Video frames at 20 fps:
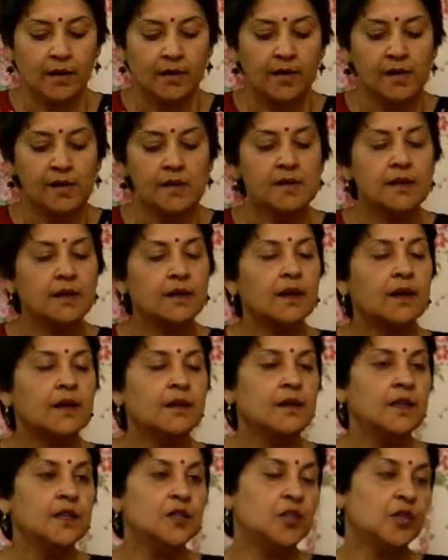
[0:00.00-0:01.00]
is a
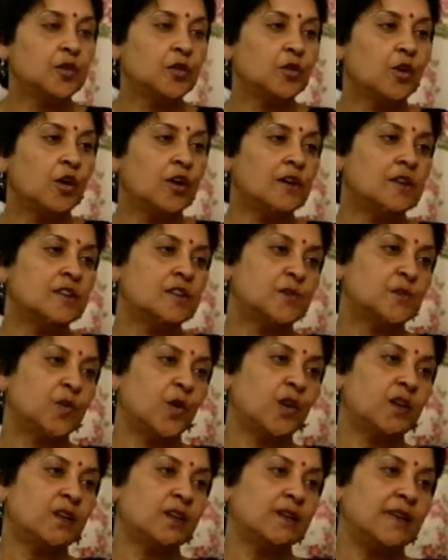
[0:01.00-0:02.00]
condition called
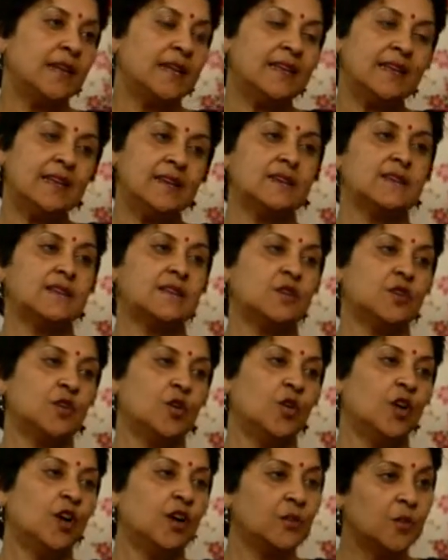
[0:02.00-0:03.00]
spontaneous
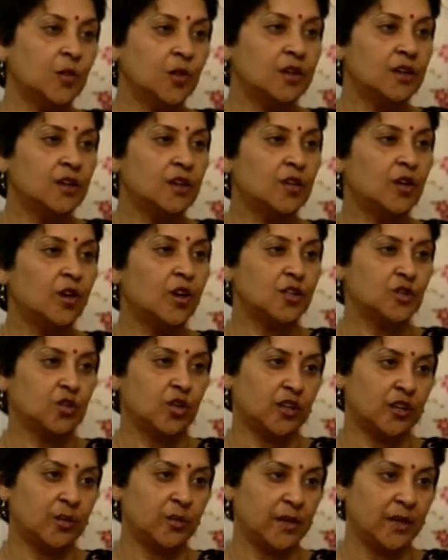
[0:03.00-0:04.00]
hormonal
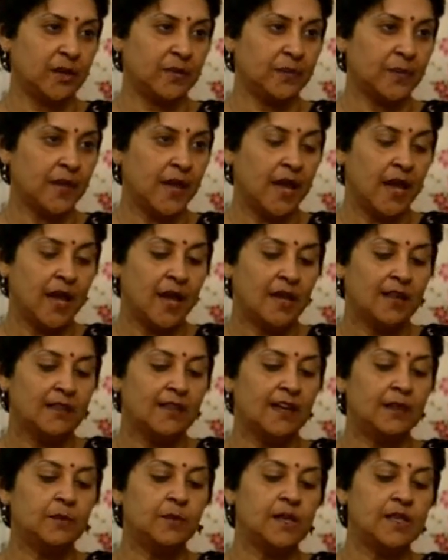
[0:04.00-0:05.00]
autonomy.
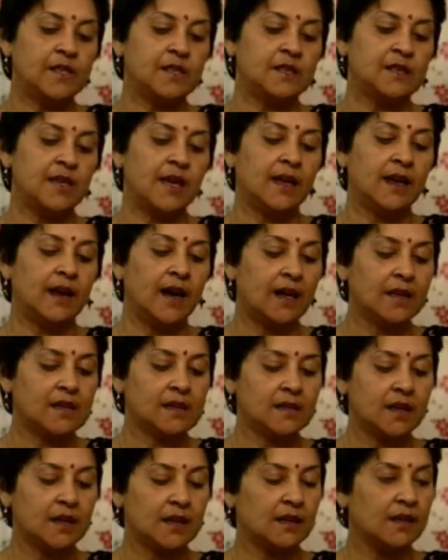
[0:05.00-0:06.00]
That means there are
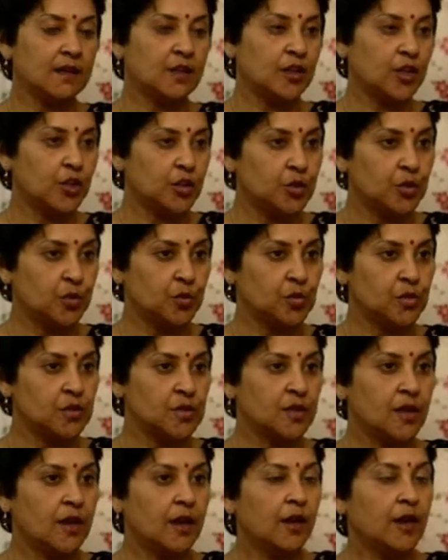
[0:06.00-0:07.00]
certain tissues
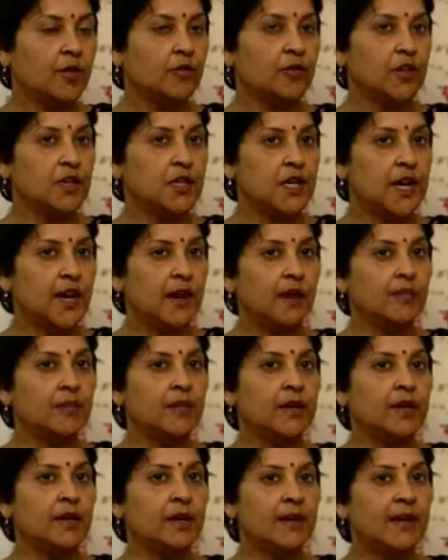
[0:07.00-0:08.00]
which have
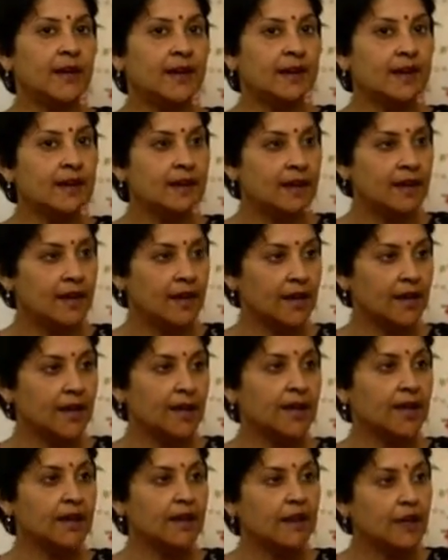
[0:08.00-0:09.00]
inherently
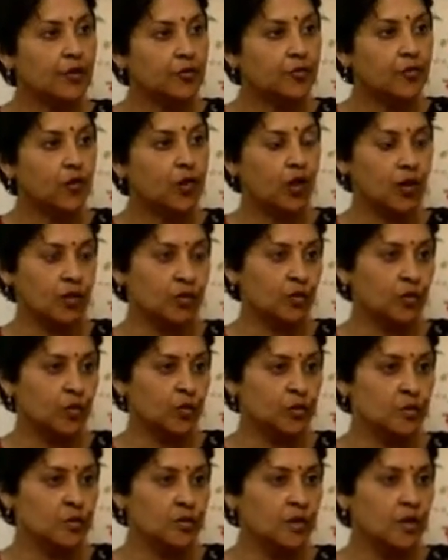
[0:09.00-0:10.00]
enough
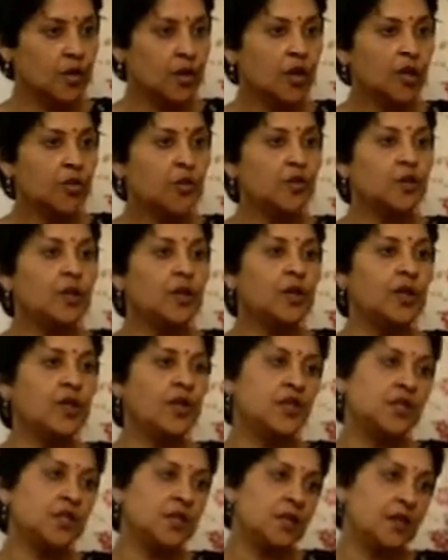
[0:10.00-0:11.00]
hormones to
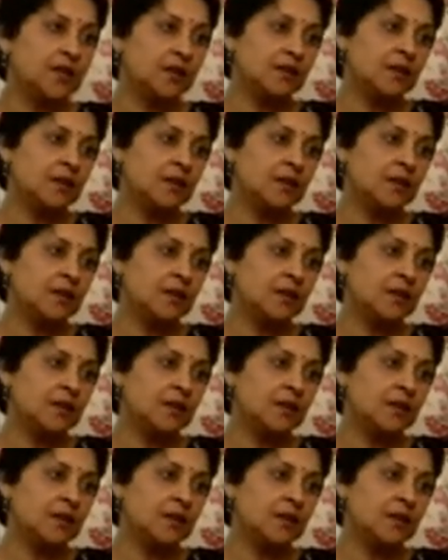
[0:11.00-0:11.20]
initiate